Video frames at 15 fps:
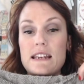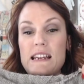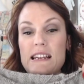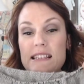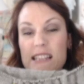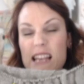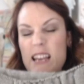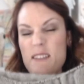
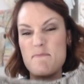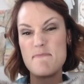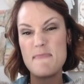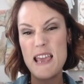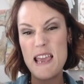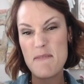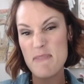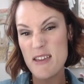needs like
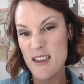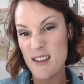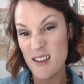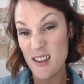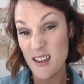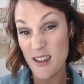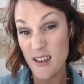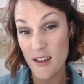
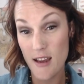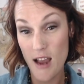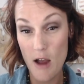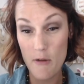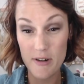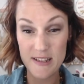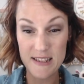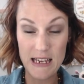maybe, I
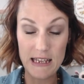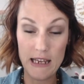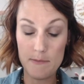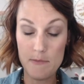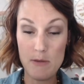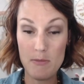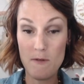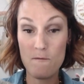want to say like
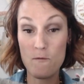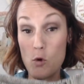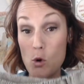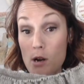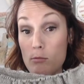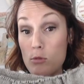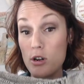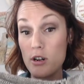maybe
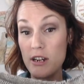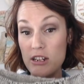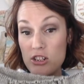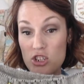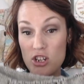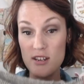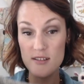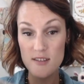4 more
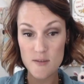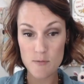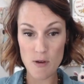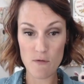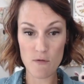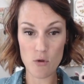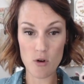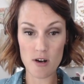inches
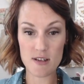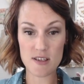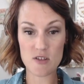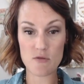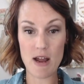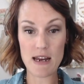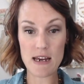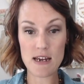before it's
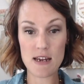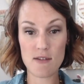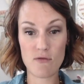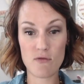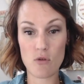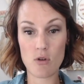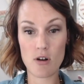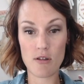ready
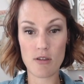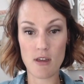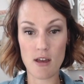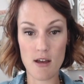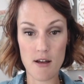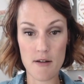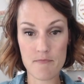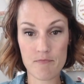for
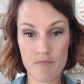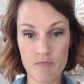the,